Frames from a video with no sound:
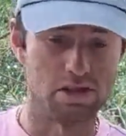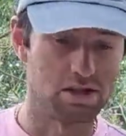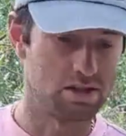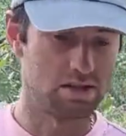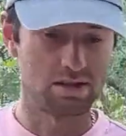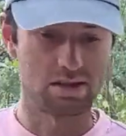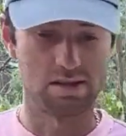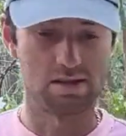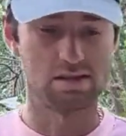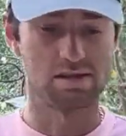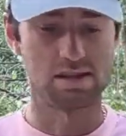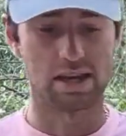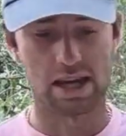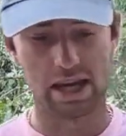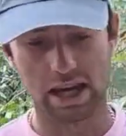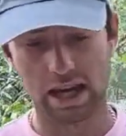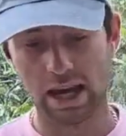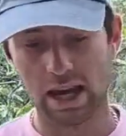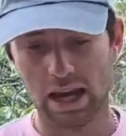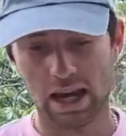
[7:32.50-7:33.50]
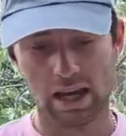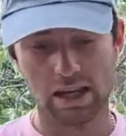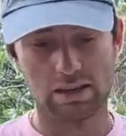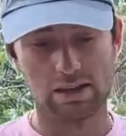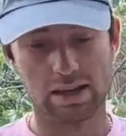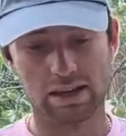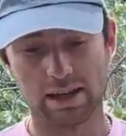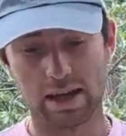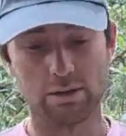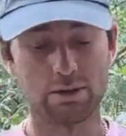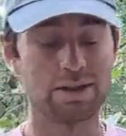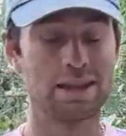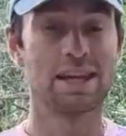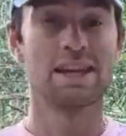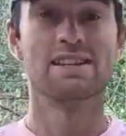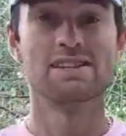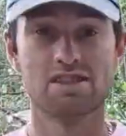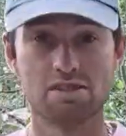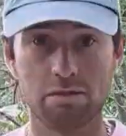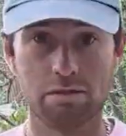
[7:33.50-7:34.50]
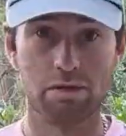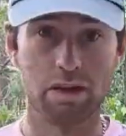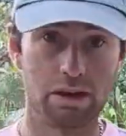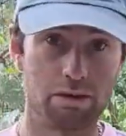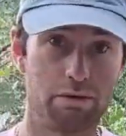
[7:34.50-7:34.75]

Just to say that everything is